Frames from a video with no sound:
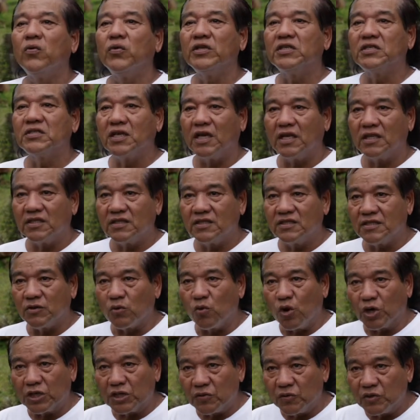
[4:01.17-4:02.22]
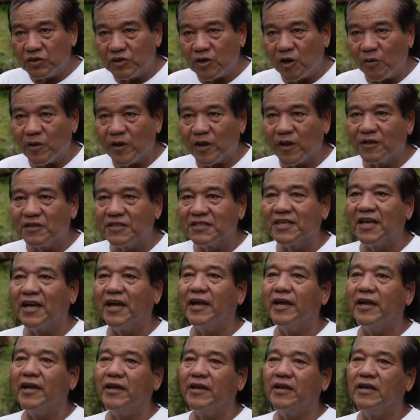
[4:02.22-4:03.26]
we start, water was coming
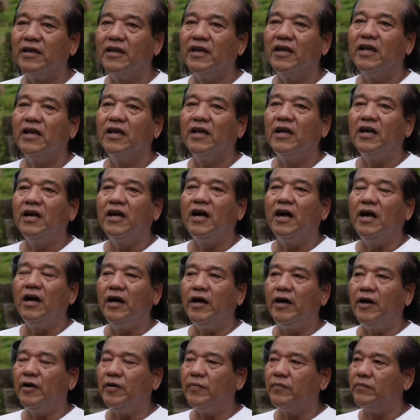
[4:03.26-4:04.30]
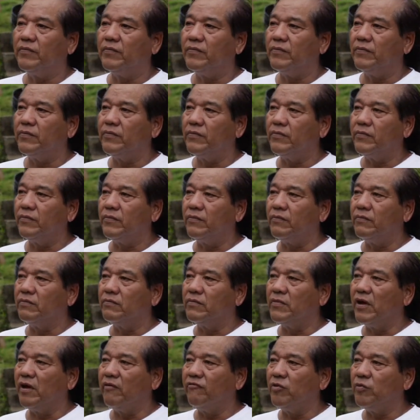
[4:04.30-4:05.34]
inside. Um,
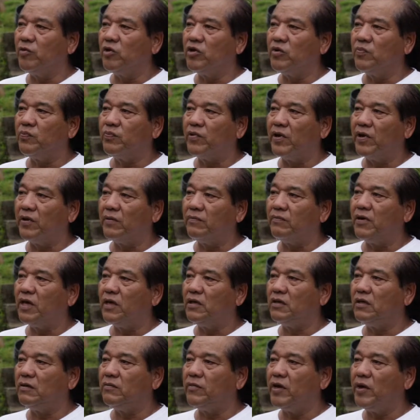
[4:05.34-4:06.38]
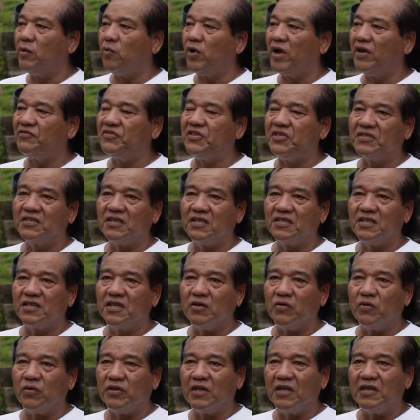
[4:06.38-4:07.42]
everybody, my, my wife's sister
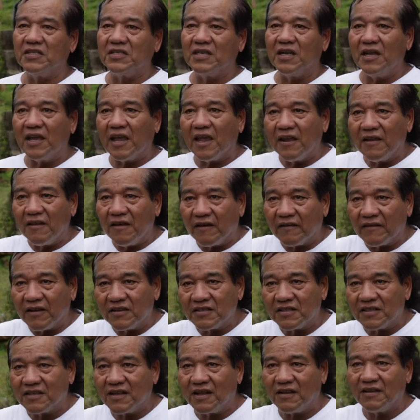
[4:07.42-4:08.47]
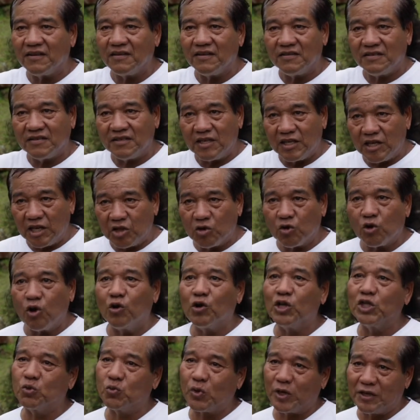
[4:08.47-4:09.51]
saying, oh, there is leaking down there. I said, it will
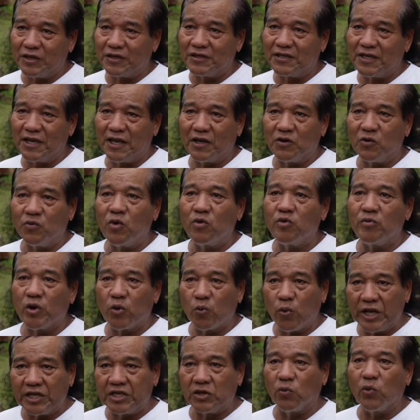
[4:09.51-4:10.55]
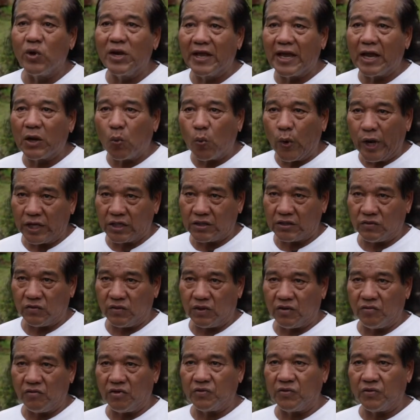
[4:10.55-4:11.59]
always wet inside. Don't worry about waiting. We'll get wet.
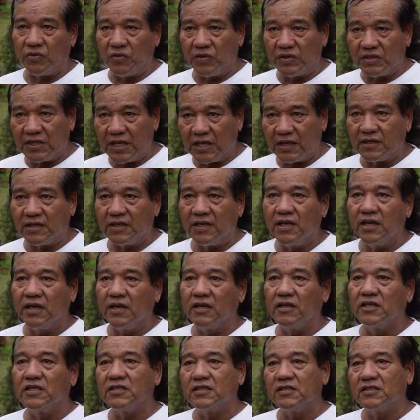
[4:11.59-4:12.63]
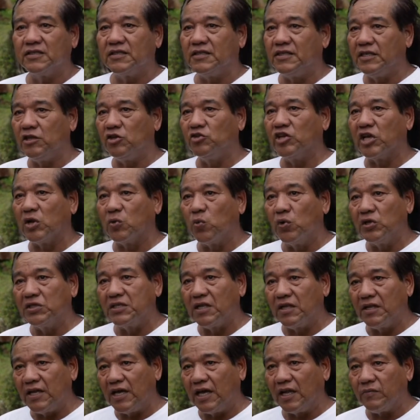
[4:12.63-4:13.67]
What you want to do is that this tea doesn't get worse
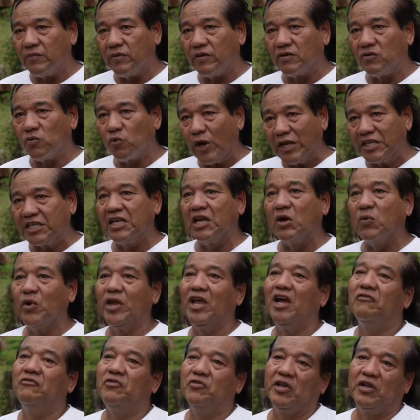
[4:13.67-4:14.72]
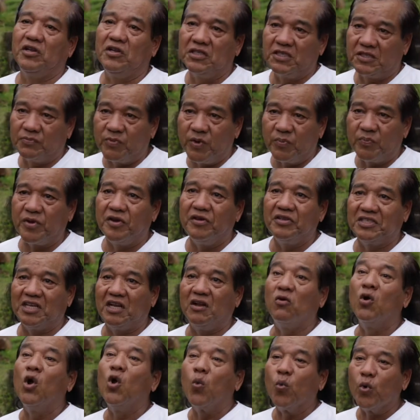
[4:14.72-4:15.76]
than that. But waiting, we have to get, Let's prepare
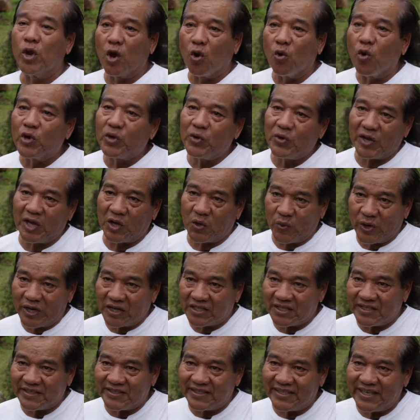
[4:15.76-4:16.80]
yourself. We are going to get wet.